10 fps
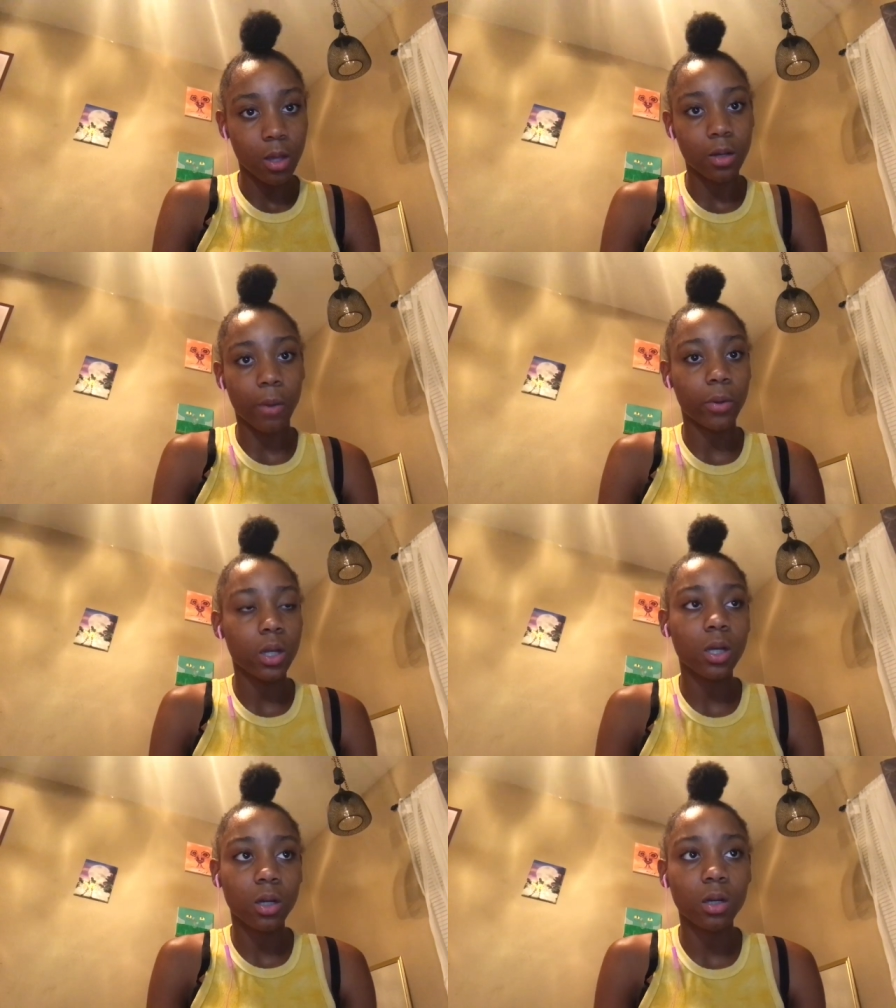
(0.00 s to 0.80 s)
Now when
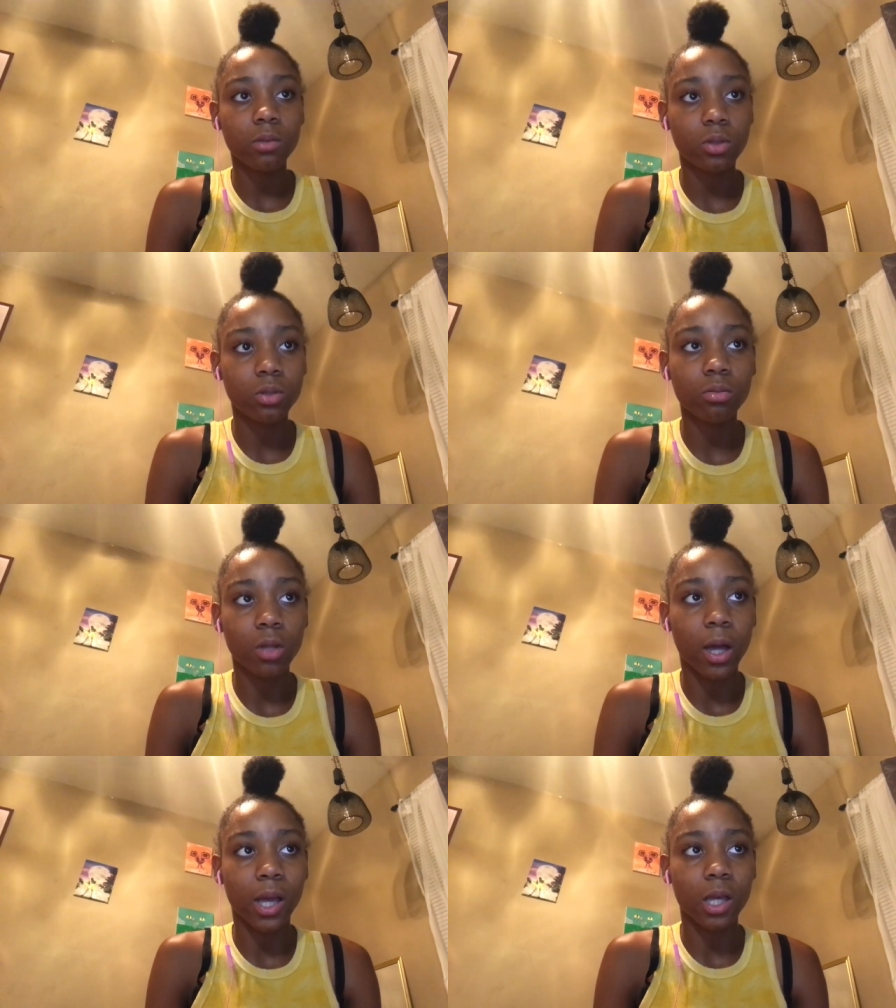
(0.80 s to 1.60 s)
it comes to
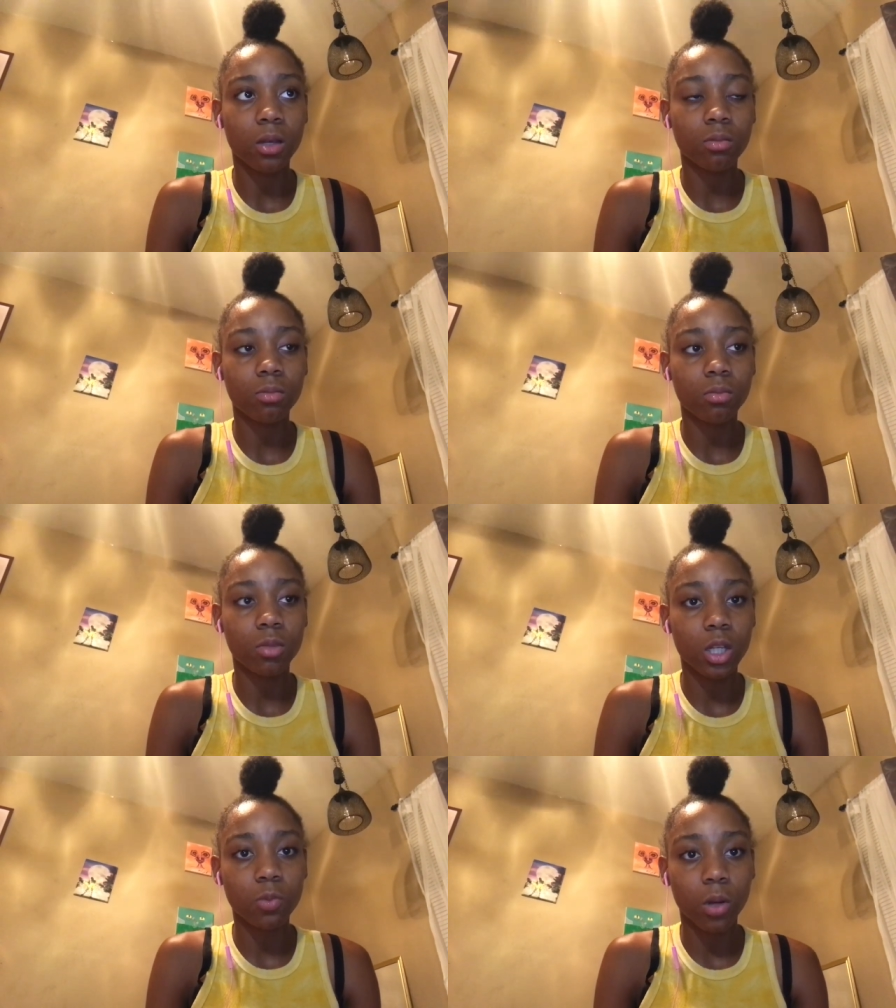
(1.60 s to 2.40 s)
like
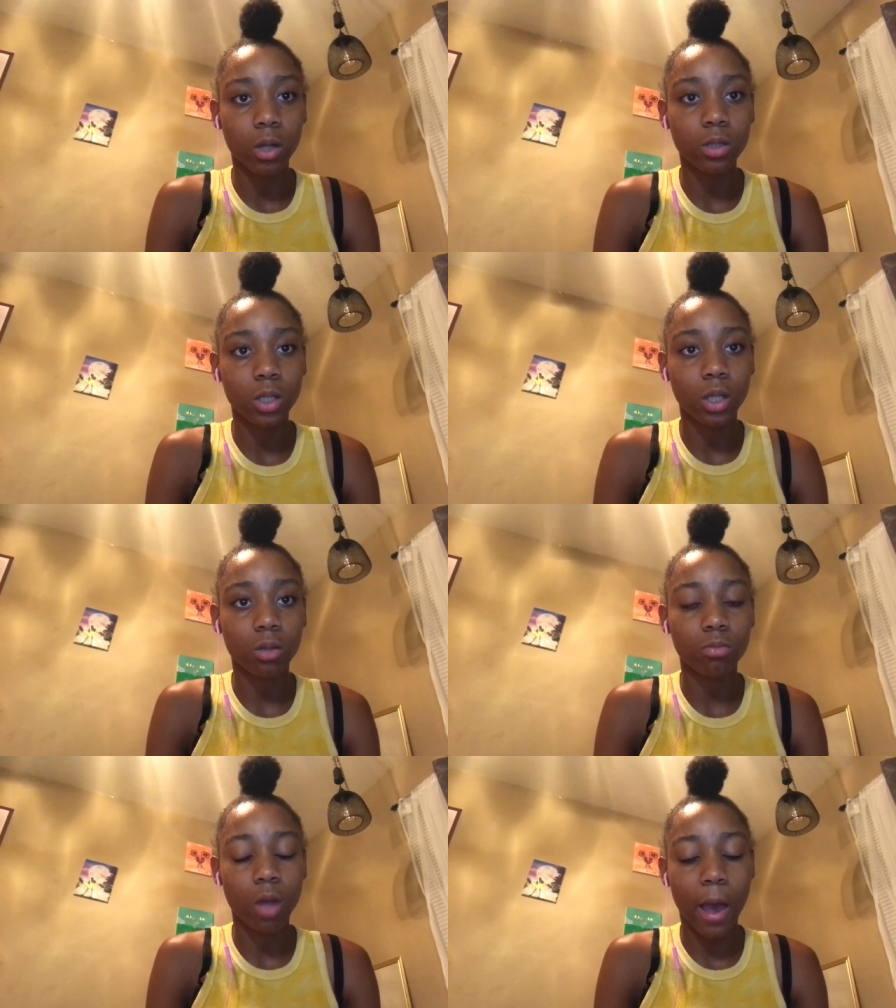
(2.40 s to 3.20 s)
this
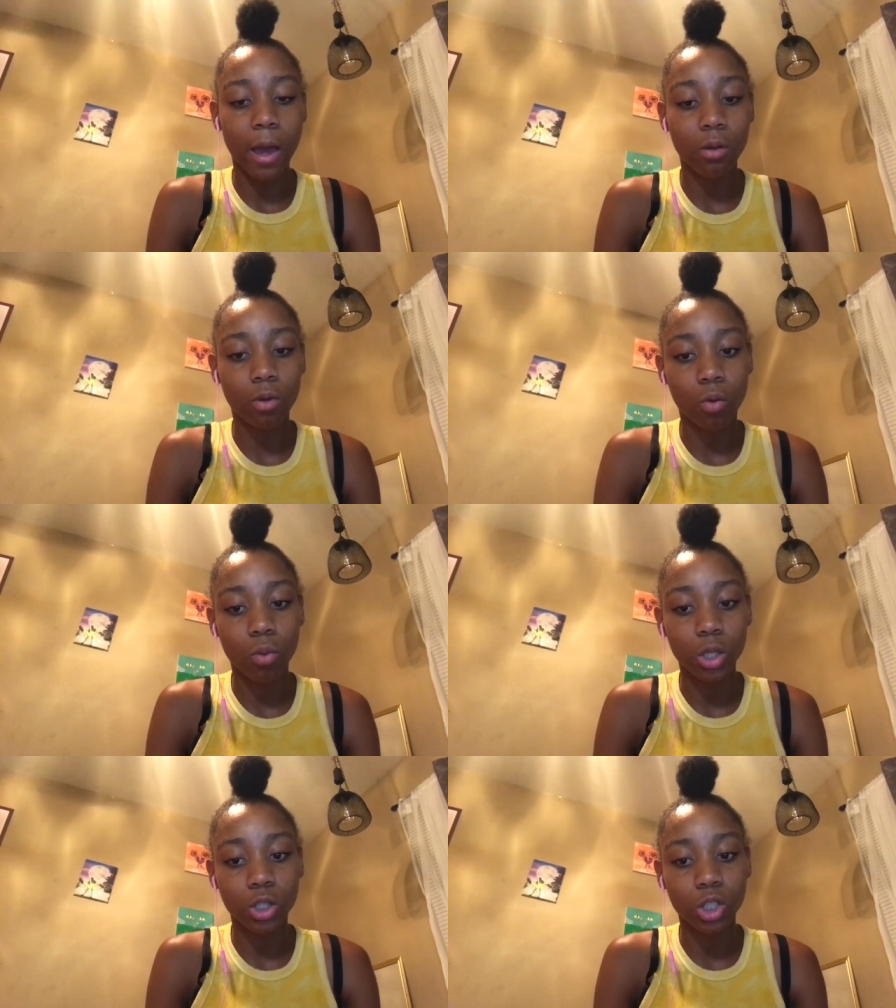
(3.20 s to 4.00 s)
person, I don't know
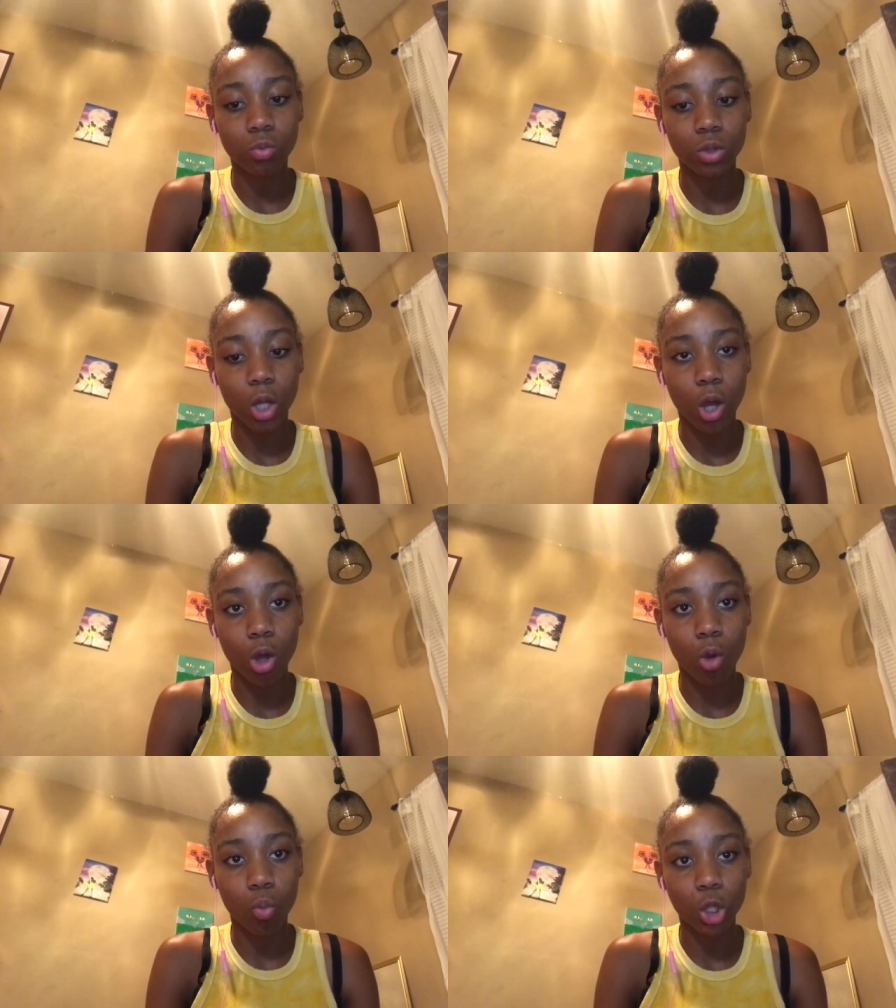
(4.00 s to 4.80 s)
what she was
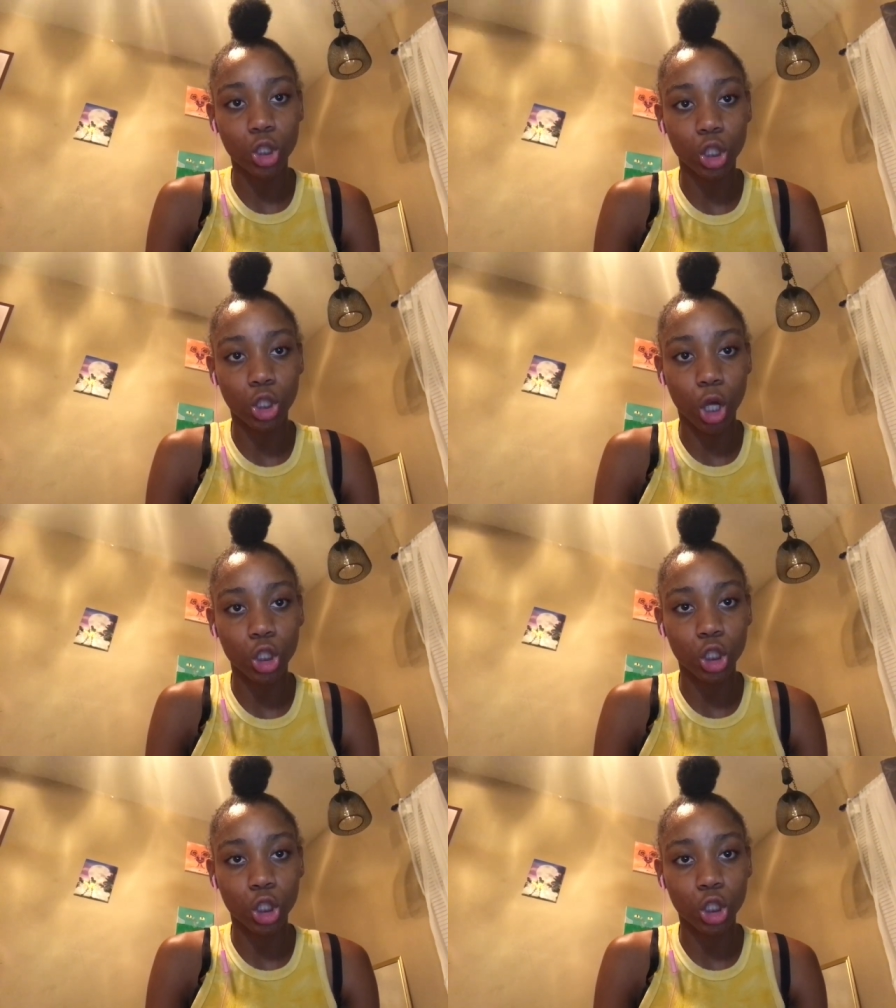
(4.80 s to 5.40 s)
on, what she thought